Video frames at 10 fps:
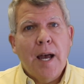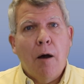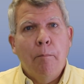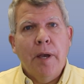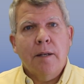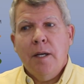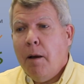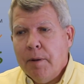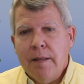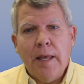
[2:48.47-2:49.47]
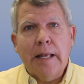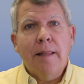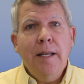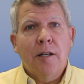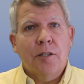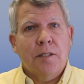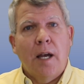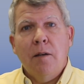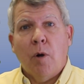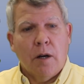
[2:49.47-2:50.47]
town picked up? Can they clean our
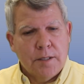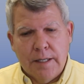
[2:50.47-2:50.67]
sidewalks?